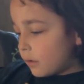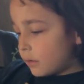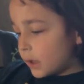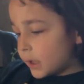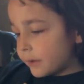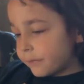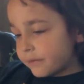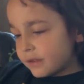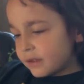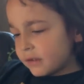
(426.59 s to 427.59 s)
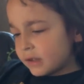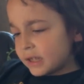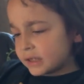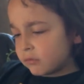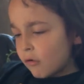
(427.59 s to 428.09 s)
None of
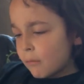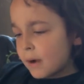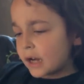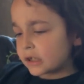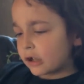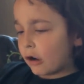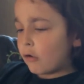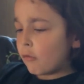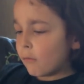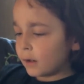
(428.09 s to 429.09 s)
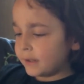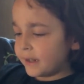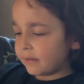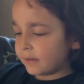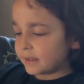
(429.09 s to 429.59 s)
this will matter or
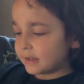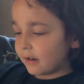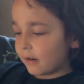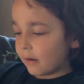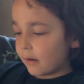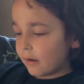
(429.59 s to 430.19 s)
decrease their